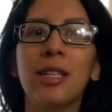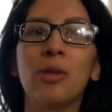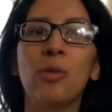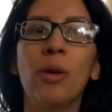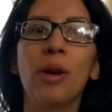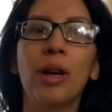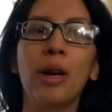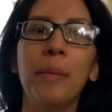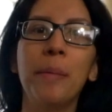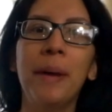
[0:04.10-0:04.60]

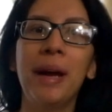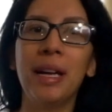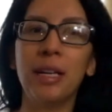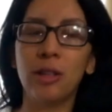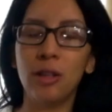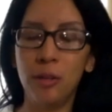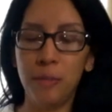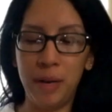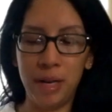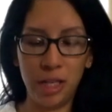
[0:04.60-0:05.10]
Welcome
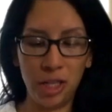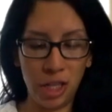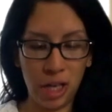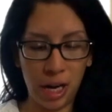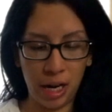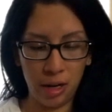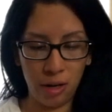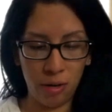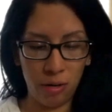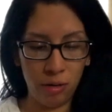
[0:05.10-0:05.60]
back to my
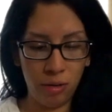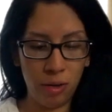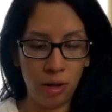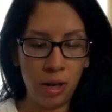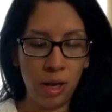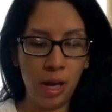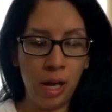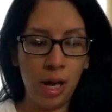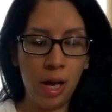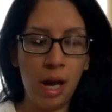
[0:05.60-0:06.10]
channel.
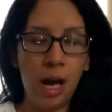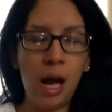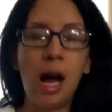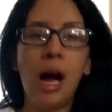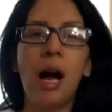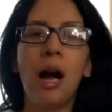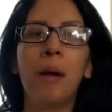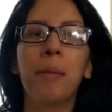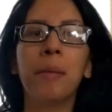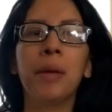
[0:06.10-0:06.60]

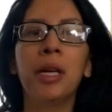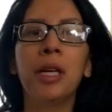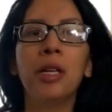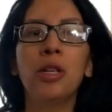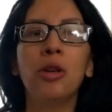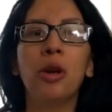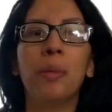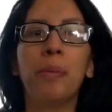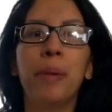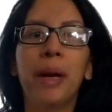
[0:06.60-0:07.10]
I'm gonna
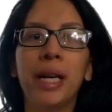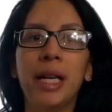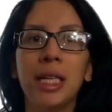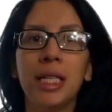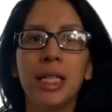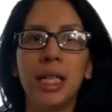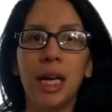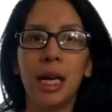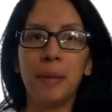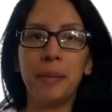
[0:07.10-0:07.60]
do a
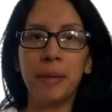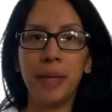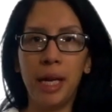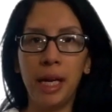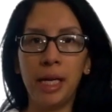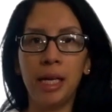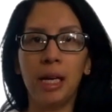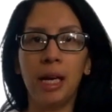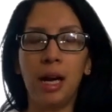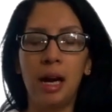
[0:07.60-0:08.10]
pregnancy
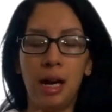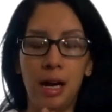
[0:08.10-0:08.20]
update